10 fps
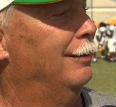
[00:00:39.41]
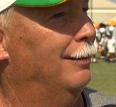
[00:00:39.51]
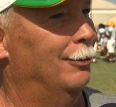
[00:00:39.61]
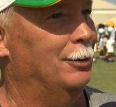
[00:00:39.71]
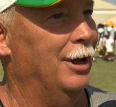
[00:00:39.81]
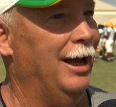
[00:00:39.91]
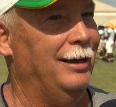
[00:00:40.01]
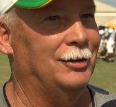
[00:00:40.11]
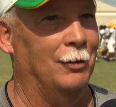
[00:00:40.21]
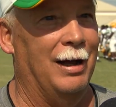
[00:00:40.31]
Okay,
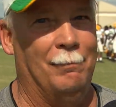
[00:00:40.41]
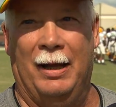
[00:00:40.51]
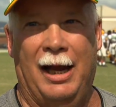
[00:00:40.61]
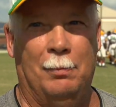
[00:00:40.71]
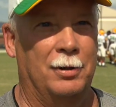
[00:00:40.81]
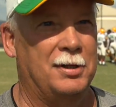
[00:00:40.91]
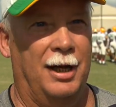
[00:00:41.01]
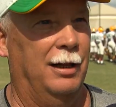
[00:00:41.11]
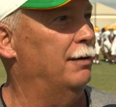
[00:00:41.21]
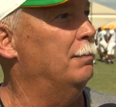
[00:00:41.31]
so I've been able to
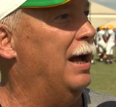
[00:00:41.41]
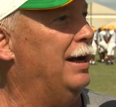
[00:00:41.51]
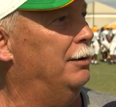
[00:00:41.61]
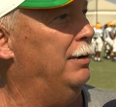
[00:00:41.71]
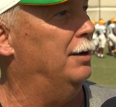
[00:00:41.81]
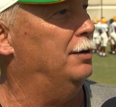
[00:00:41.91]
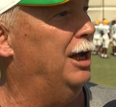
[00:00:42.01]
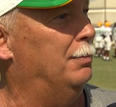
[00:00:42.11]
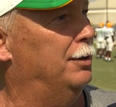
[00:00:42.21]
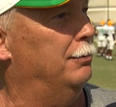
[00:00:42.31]
tell everybody around
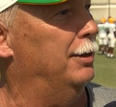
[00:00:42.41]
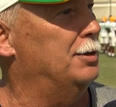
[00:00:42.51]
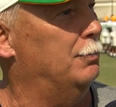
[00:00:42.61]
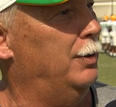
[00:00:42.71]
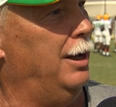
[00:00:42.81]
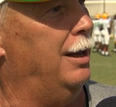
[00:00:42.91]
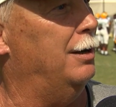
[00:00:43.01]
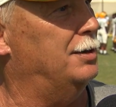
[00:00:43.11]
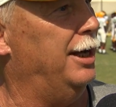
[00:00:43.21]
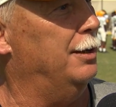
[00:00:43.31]
Dublin the reason we got
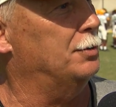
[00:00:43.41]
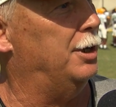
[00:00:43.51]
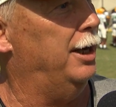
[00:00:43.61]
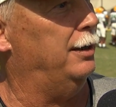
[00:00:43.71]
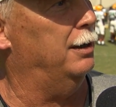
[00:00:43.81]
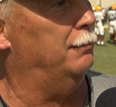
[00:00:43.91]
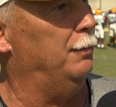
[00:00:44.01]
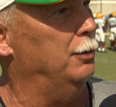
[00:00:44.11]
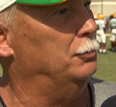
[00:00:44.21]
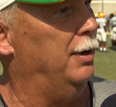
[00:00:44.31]
our tails kicked in the
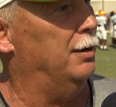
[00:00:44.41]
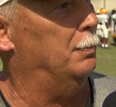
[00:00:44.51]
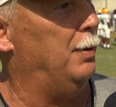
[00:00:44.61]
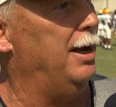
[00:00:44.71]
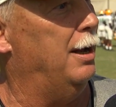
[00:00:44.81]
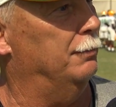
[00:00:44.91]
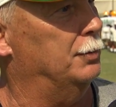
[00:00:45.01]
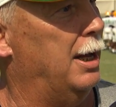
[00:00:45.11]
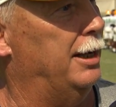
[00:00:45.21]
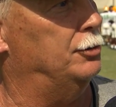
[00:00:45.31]
first round of the playoffs
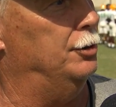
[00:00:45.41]
last